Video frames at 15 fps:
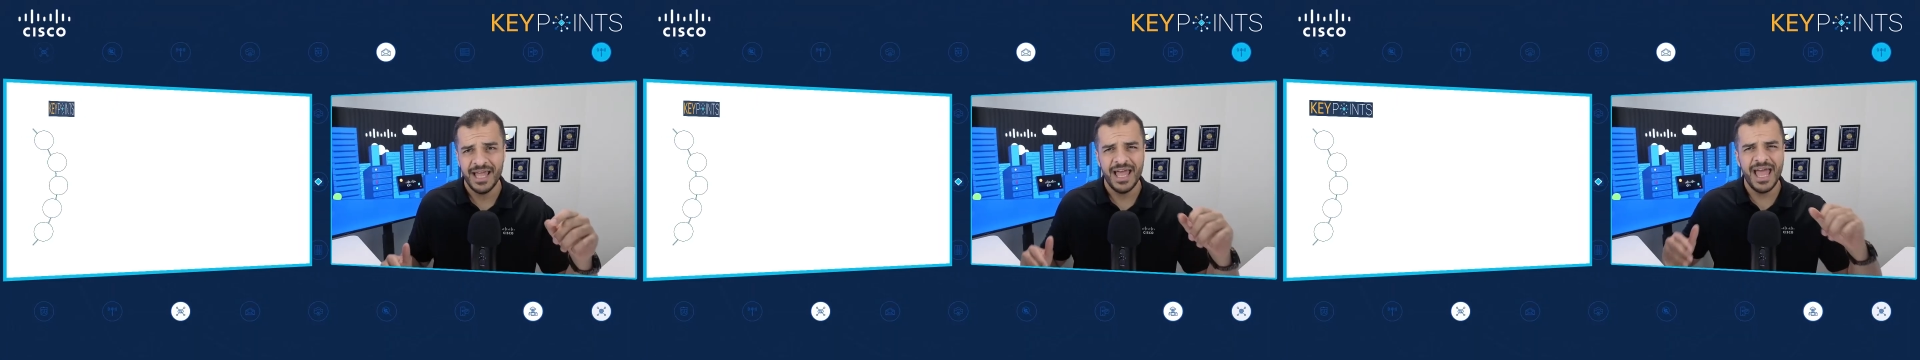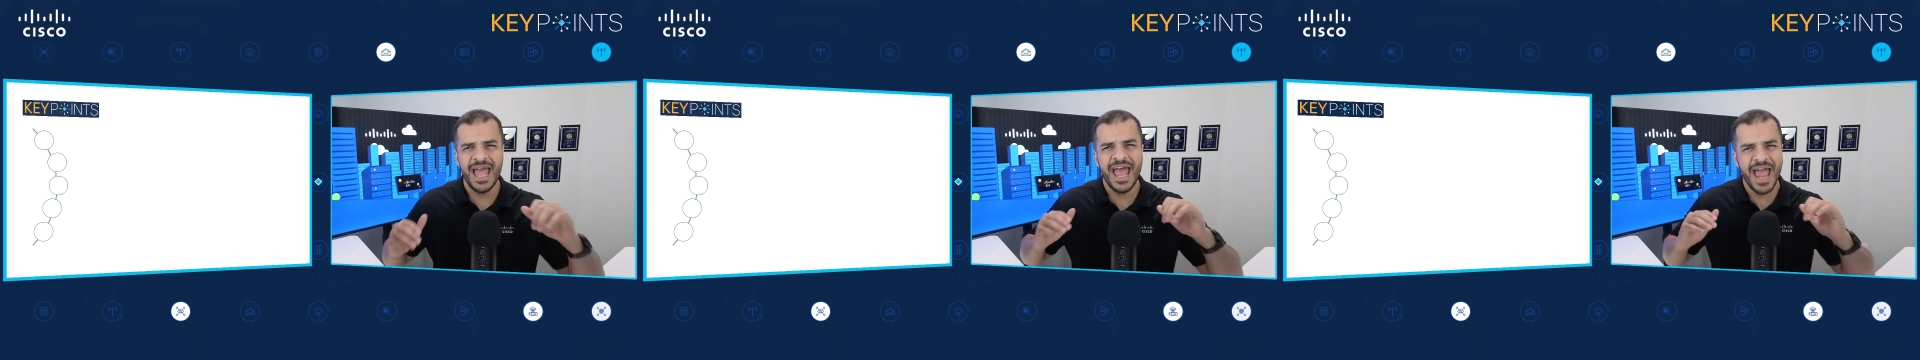
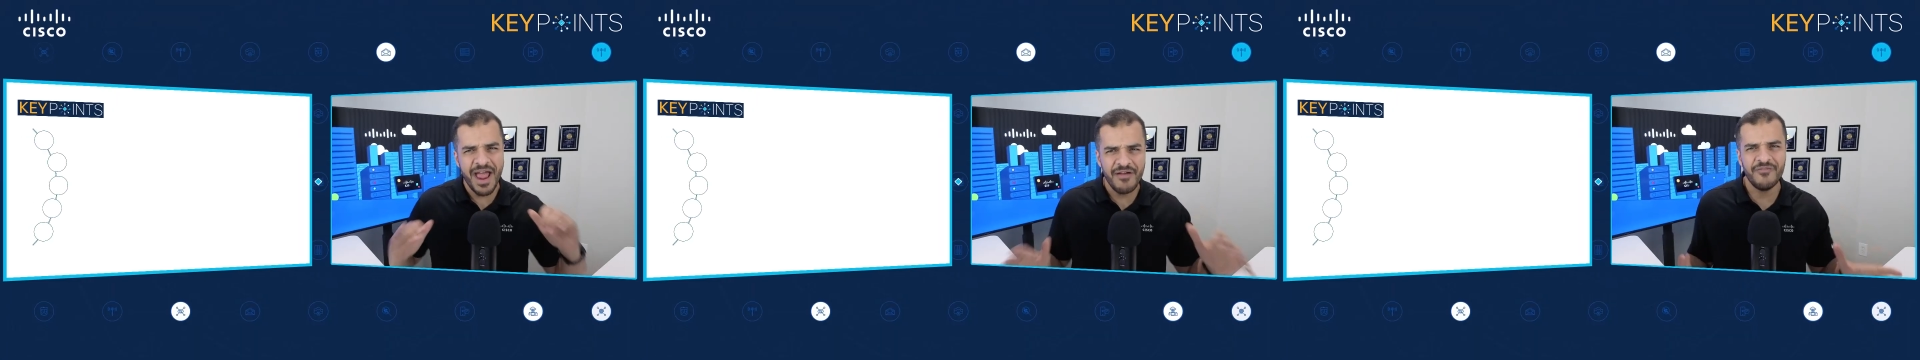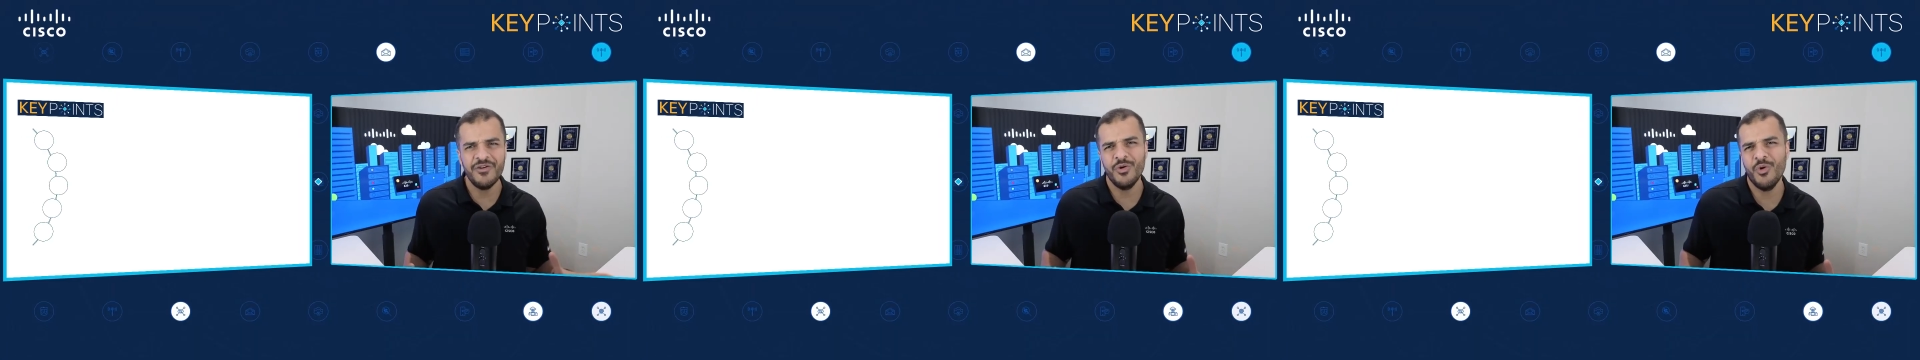
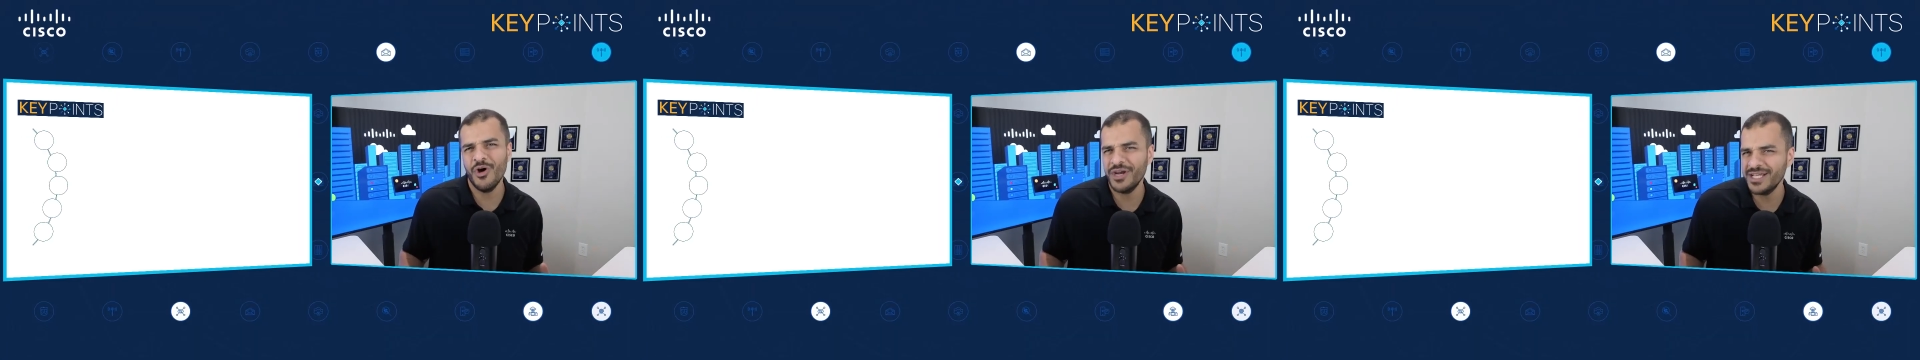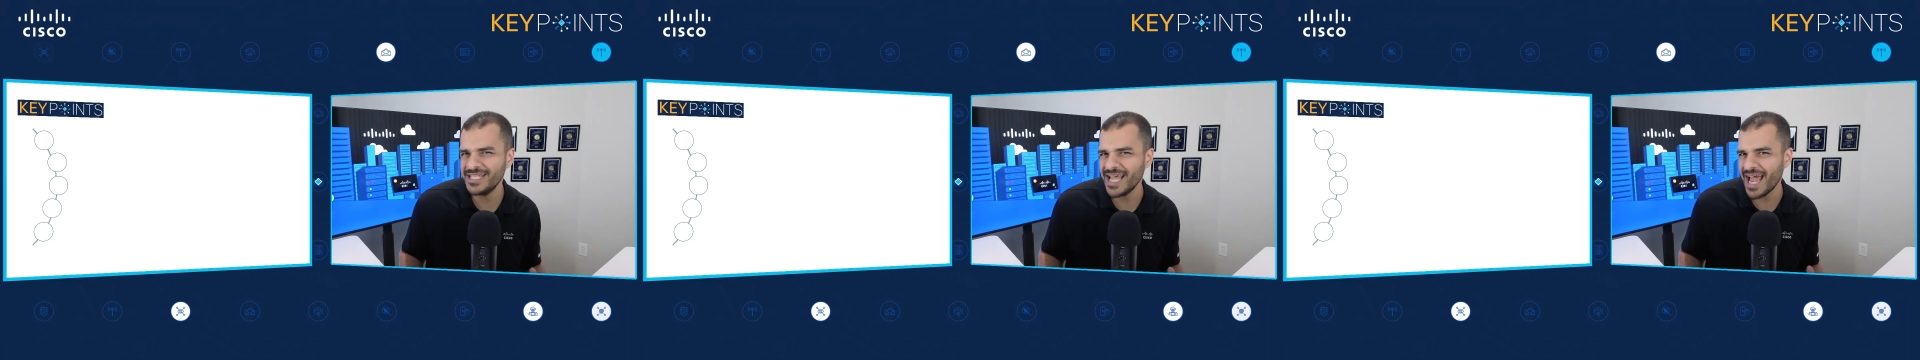everyone
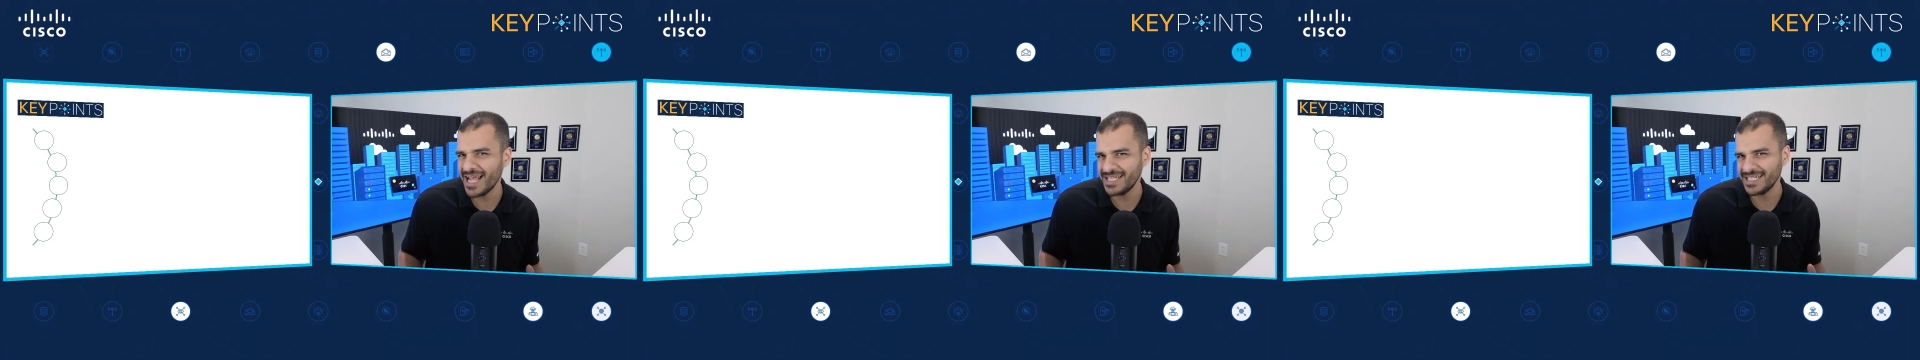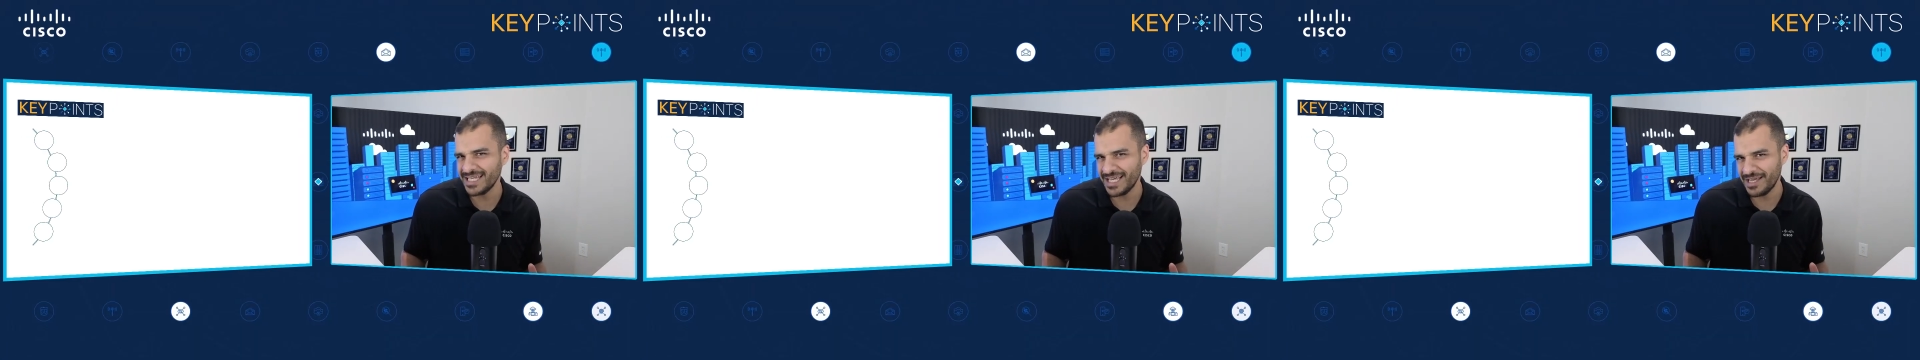is
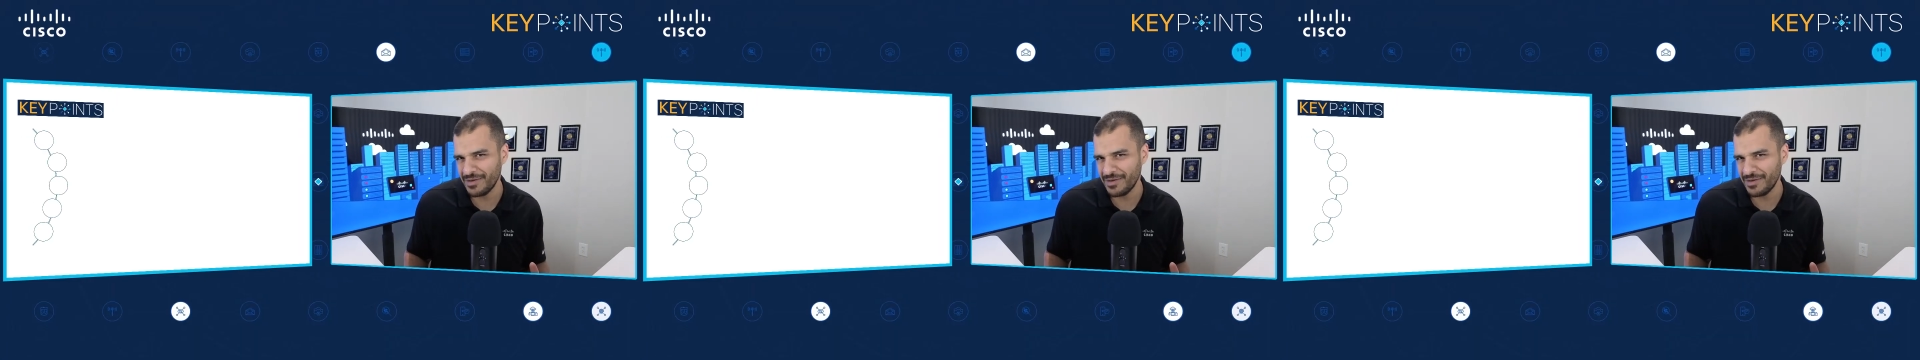asking